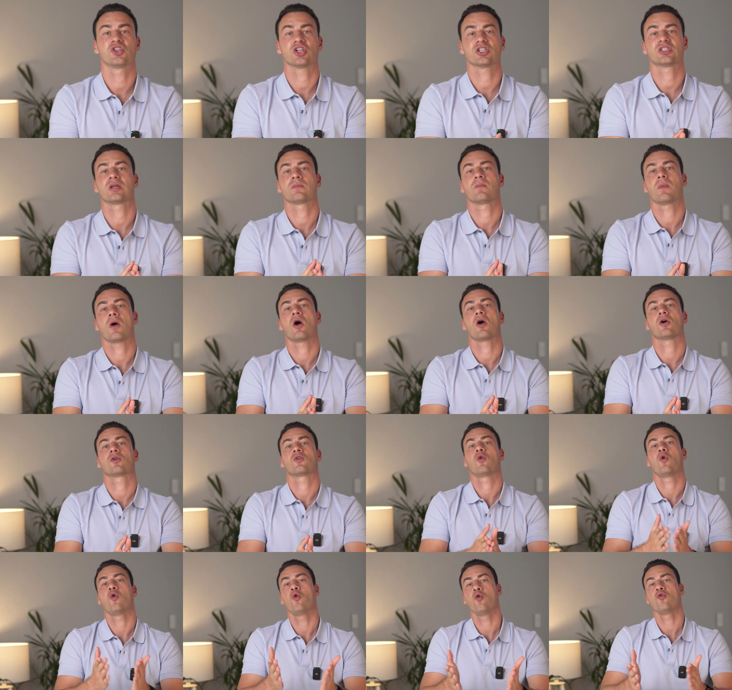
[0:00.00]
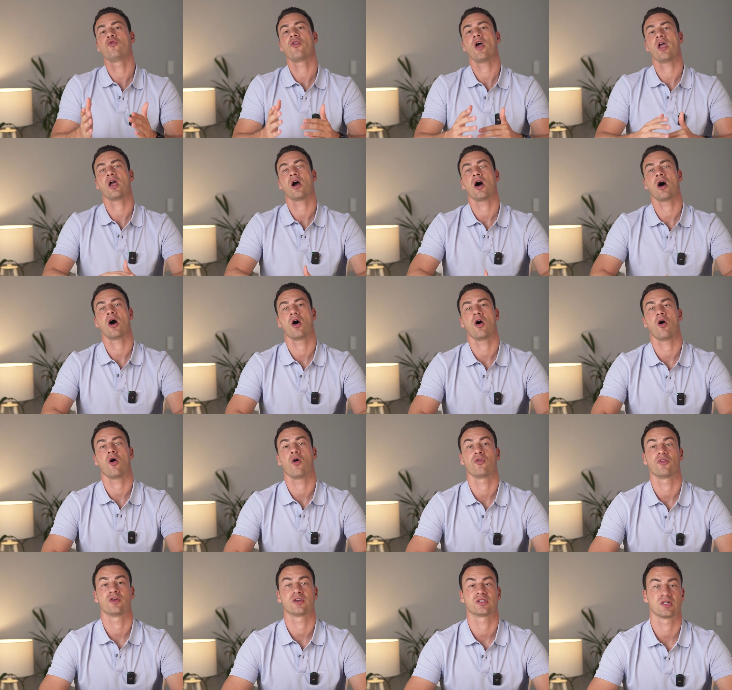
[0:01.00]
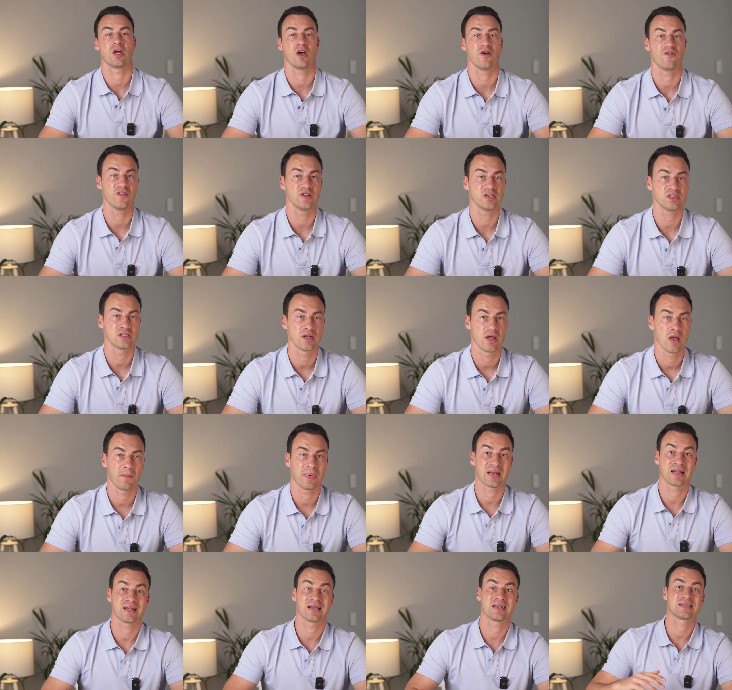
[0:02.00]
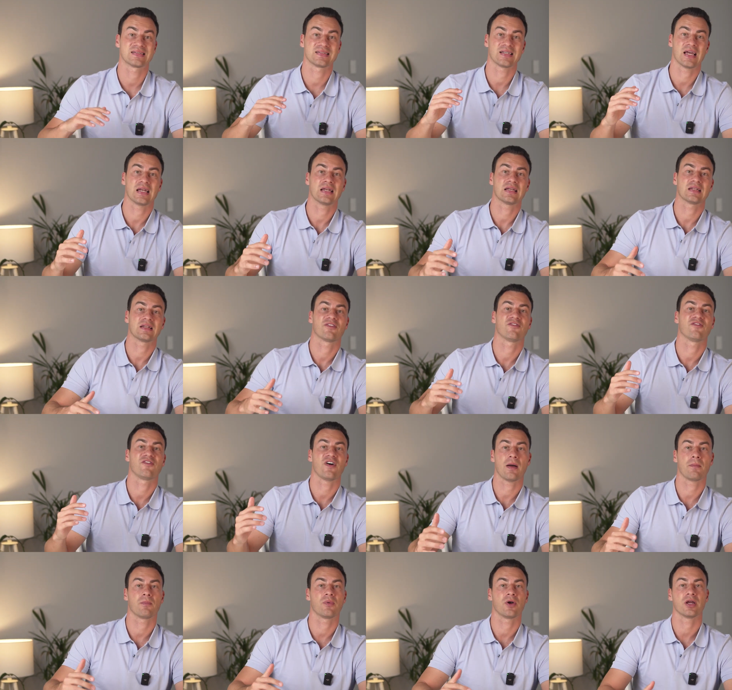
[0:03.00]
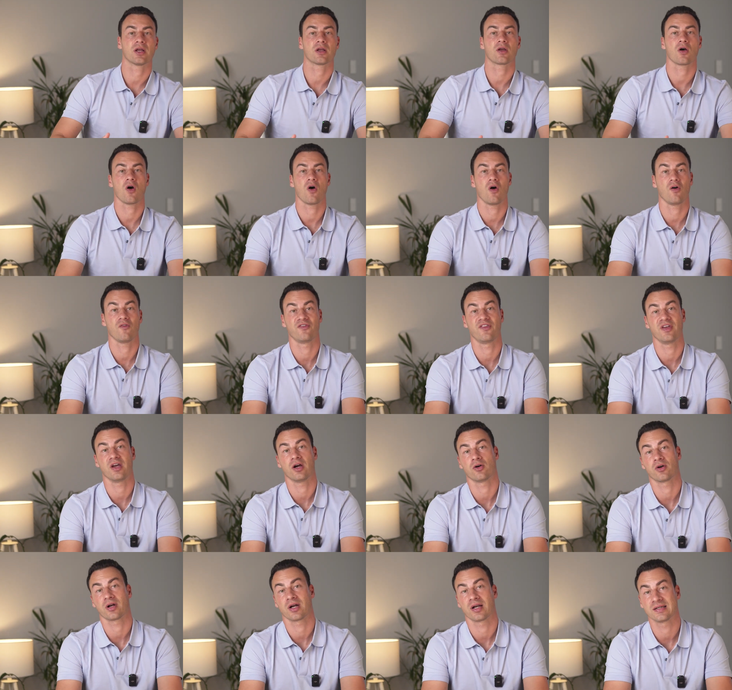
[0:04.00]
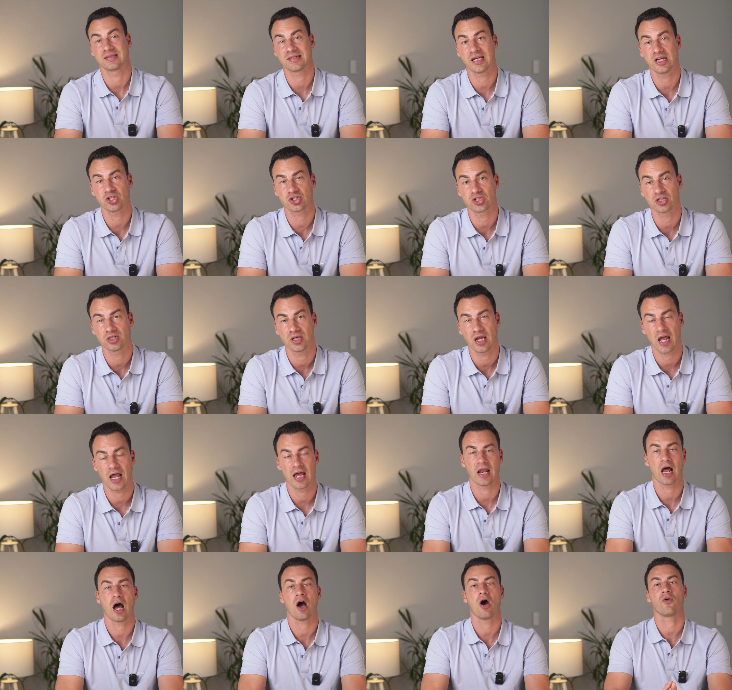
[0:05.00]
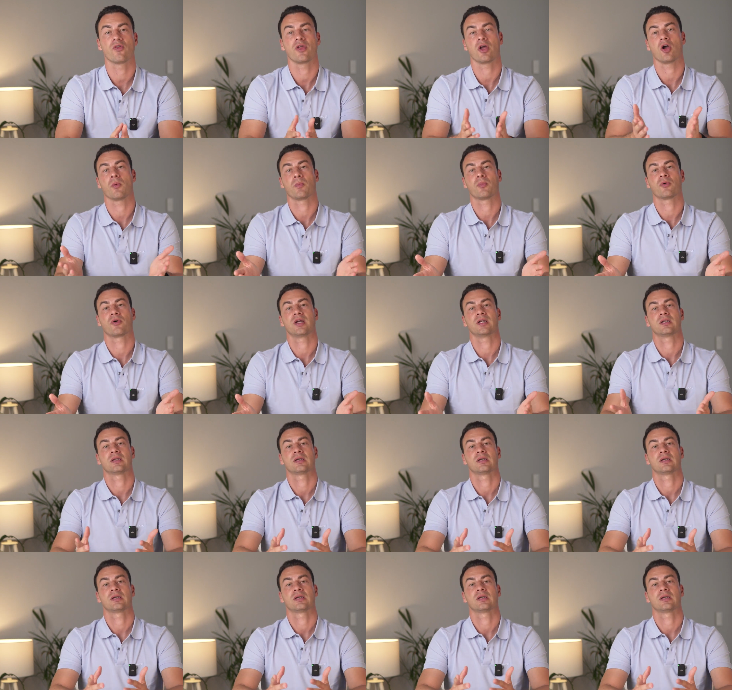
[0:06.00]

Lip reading: just about who they are on the surface, but understanding the fabric of their organization and how they operate.